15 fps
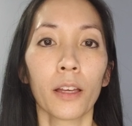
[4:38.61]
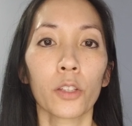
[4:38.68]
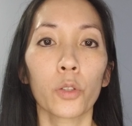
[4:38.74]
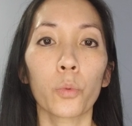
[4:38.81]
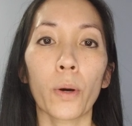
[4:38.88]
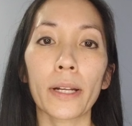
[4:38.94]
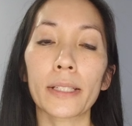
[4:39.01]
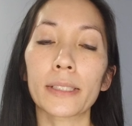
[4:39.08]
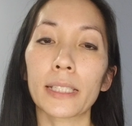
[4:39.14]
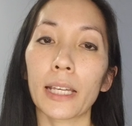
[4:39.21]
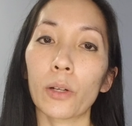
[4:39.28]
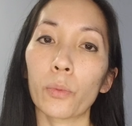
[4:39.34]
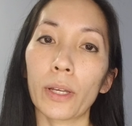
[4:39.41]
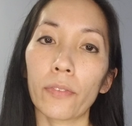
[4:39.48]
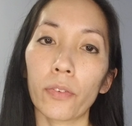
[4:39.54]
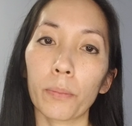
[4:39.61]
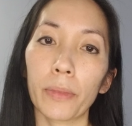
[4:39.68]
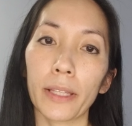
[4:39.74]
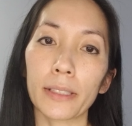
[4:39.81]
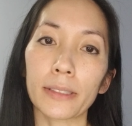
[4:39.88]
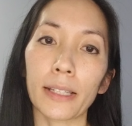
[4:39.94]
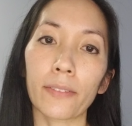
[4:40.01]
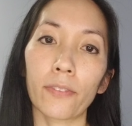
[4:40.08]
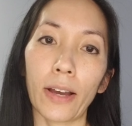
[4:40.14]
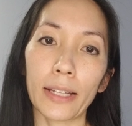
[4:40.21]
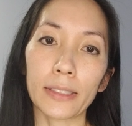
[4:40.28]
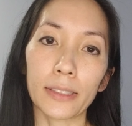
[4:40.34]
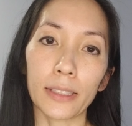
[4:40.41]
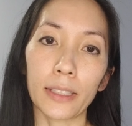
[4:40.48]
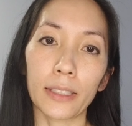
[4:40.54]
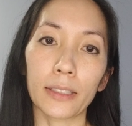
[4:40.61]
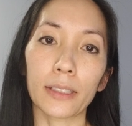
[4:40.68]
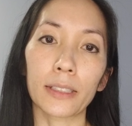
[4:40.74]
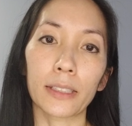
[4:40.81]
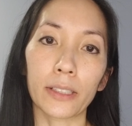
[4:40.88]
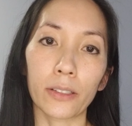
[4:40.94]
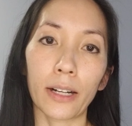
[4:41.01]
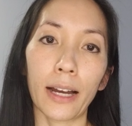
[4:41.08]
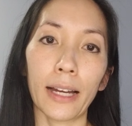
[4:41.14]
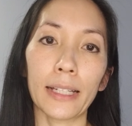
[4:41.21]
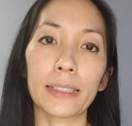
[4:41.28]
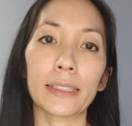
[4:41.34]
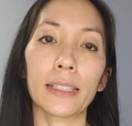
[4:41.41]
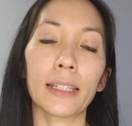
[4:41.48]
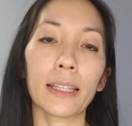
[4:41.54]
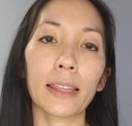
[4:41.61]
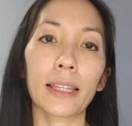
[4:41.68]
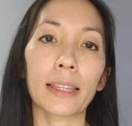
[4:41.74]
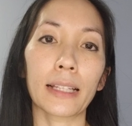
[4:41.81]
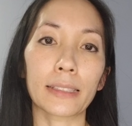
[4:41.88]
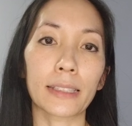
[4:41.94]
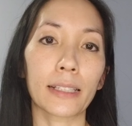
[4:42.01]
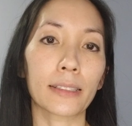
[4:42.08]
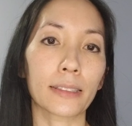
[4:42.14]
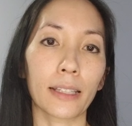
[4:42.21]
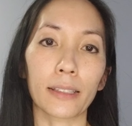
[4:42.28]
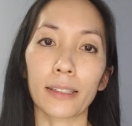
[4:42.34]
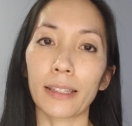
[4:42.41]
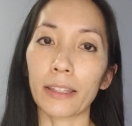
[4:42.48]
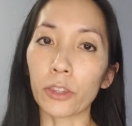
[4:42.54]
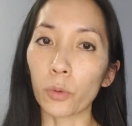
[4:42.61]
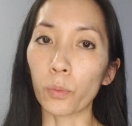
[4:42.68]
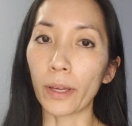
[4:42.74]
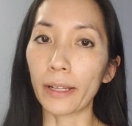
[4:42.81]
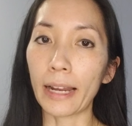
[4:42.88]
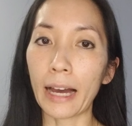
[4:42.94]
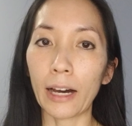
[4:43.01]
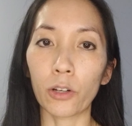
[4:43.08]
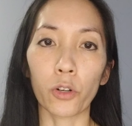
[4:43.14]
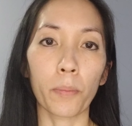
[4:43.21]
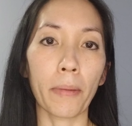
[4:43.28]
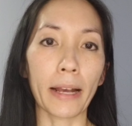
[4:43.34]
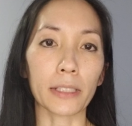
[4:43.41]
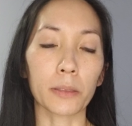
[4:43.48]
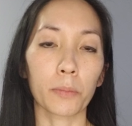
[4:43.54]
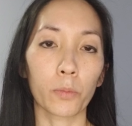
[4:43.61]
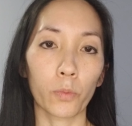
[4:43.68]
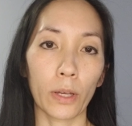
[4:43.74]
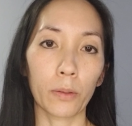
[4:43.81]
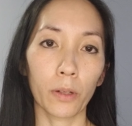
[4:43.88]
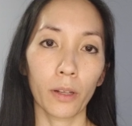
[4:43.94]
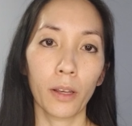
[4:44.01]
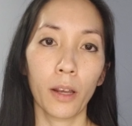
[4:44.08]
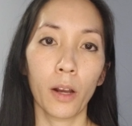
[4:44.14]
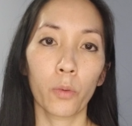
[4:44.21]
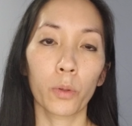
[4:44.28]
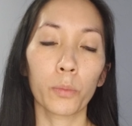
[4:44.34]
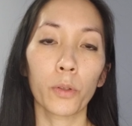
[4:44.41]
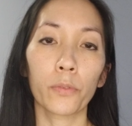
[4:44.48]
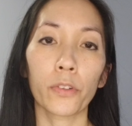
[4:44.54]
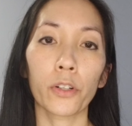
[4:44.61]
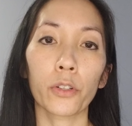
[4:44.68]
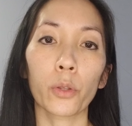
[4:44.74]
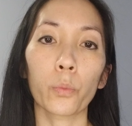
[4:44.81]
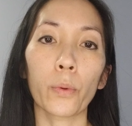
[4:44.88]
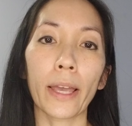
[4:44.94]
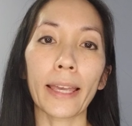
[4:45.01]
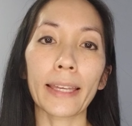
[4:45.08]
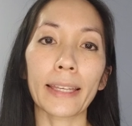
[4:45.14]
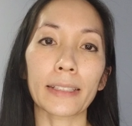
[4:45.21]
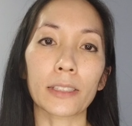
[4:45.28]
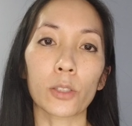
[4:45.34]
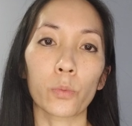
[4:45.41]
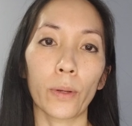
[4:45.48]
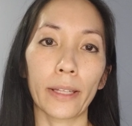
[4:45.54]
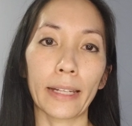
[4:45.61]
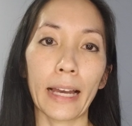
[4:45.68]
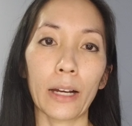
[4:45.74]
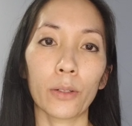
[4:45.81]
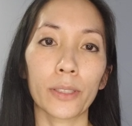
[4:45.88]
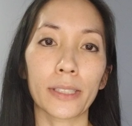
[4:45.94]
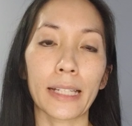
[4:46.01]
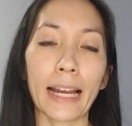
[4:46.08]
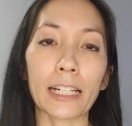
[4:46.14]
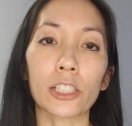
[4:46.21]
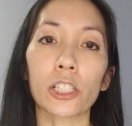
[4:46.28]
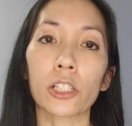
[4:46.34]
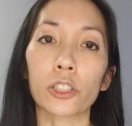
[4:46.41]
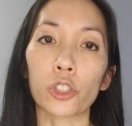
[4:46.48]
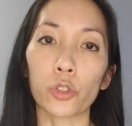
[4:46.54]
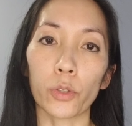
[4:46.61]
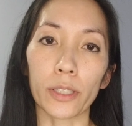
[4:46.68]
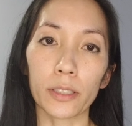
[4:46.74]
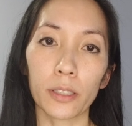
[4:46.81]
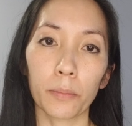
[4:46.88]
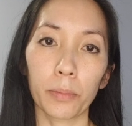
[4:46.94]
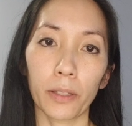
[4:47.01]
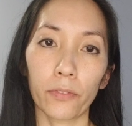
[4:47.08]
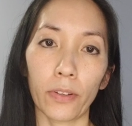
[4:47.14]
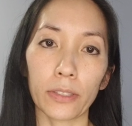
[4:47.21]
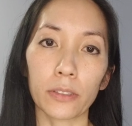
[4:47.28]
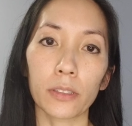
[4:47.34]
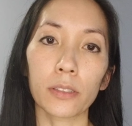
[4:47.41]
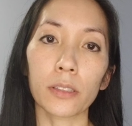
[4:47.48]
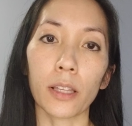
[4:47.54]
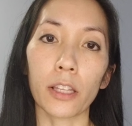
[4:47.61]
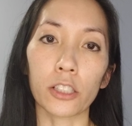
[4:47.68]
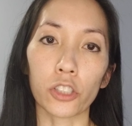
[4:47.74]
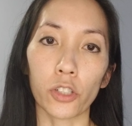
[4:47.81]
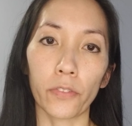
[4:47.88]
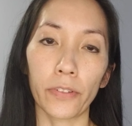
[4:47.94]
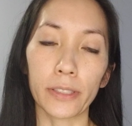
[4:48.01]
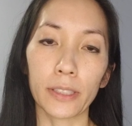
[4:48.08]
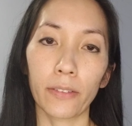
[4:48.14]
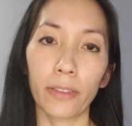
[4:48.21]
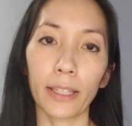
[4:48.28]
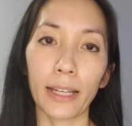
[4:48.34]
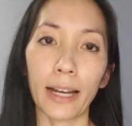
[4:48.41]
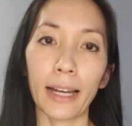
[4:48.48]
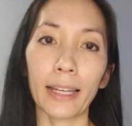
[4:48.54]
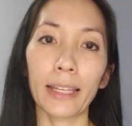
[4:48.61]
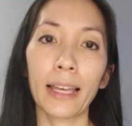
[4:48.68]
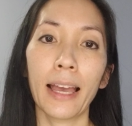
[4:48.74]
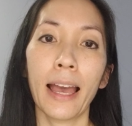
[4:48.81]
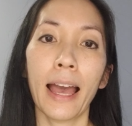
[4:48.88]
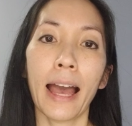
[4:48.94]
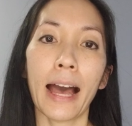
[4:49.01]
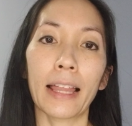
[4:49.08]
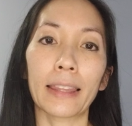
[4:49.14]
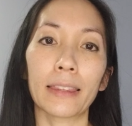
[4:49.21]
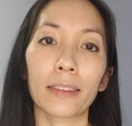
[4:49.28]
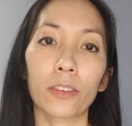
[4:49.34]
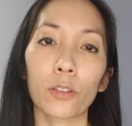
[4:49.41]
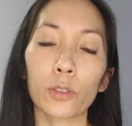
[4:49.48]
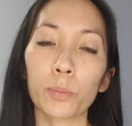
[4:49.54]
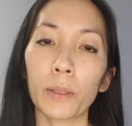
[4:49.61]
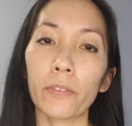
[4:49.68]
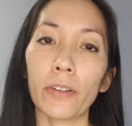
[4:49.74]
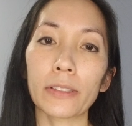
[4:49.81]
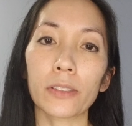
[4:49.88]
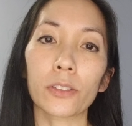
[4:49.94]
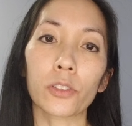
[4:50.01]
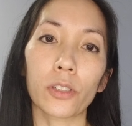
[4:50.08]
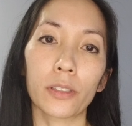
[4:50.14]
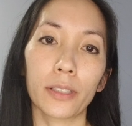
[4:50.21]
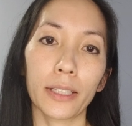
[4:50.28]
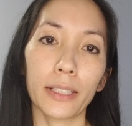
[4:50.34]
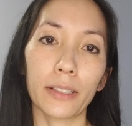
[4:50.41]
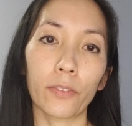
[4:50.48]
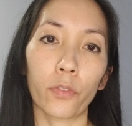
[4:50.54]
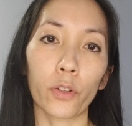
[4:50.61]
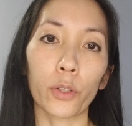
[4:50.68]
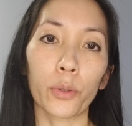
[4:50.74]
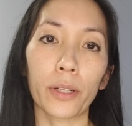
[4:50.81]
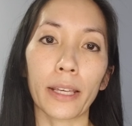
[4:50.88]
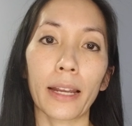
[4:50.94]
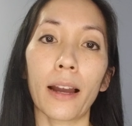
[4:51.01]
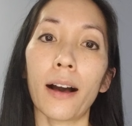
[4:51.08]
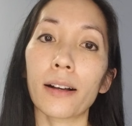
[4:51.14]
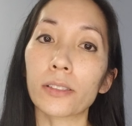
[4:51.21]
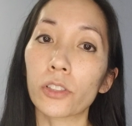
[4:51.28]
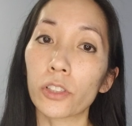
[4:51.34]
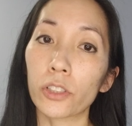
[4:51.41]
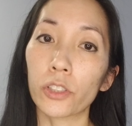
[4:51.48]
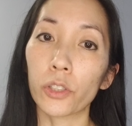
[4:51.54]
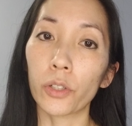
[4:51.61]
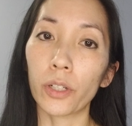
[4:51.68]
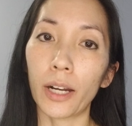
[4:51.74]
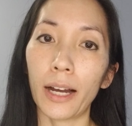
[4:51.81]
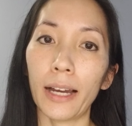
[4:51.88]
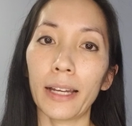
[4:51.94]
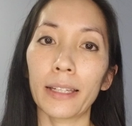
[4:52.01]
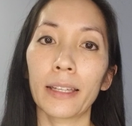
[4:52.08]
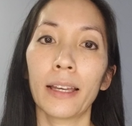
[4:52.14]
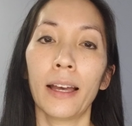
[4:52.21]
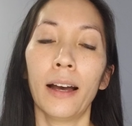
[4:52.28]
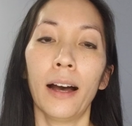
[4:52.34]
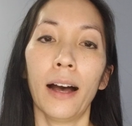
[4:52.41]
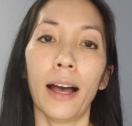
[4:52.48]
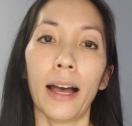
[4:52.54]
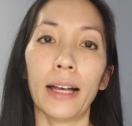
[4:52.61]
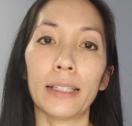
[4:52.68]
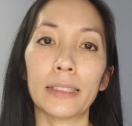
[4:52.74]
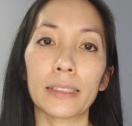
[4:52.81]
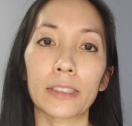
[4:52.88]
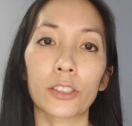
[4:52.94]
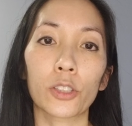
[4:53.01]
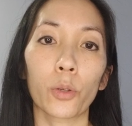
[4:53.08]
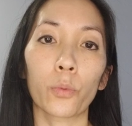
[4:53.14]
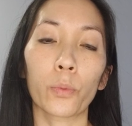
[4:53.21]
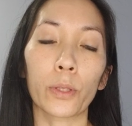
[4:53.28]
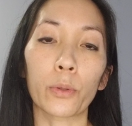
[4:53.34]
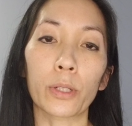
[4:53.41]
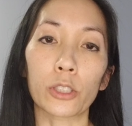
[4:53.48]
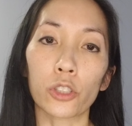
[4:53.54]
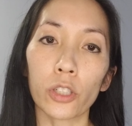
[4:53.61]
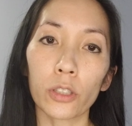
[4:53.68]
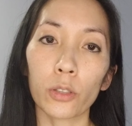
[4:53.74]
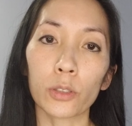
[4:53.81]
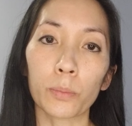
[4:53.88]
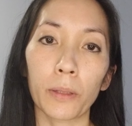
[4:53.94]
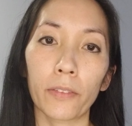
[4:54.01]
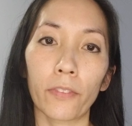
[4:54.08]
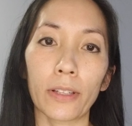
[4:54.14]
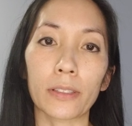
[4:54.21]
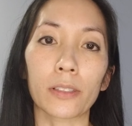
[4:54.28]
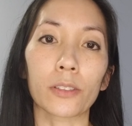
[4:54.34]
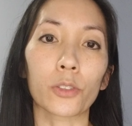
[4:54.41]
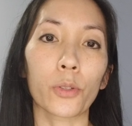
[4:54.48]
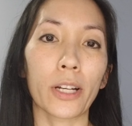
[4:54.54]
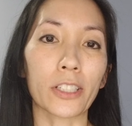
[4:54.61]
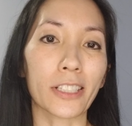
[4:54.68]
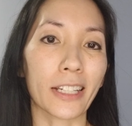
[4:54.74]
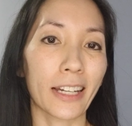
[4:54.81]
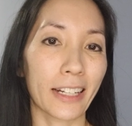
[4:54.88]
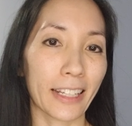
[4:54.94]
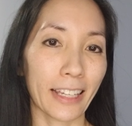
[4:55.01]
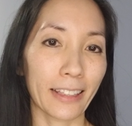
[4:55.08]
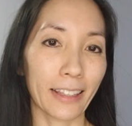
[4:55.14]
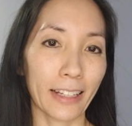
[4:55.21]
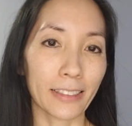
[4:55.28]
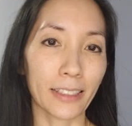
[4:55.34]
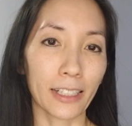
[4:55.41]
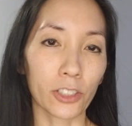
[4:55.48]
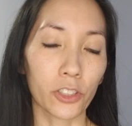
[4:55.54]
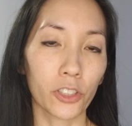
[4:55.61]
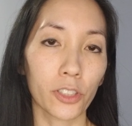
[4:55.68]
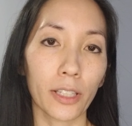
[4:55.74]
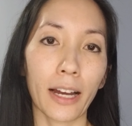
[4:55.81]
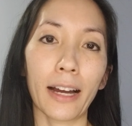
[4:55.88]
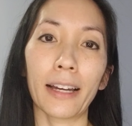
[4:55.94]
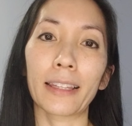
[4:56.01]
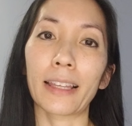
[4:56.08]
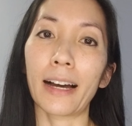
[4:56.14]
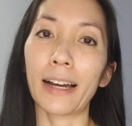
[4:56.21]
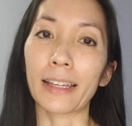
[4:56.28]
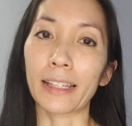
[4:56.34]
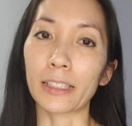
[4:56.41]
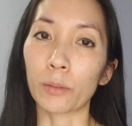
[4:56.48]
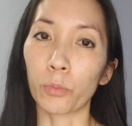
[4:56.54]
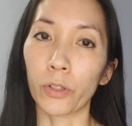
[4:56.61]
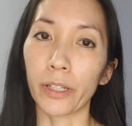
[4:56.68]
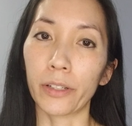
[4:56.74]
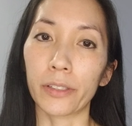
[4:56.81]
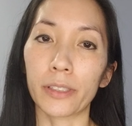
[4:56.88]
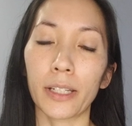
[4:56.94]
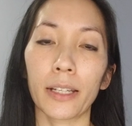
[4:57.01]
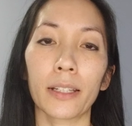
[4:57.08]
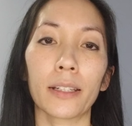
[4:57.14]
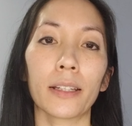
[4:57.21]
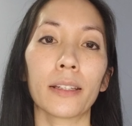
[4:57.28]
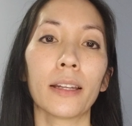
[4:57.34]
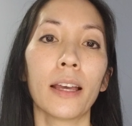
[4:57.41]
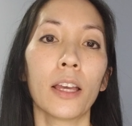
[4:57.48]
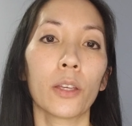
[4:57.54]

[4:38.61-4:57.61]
You want to stay away from things like Visine, Clear Eyes, anything that says like get the red out or maximum red remover. The way it gets the red out is it actually constricts the blood vessels on the surface of the eye, and those blood vessels are needed for you to get oxygen to your eye, And so when you constrict those blood vessels, you actually kind of get less oxygen in the eye gets more irritated.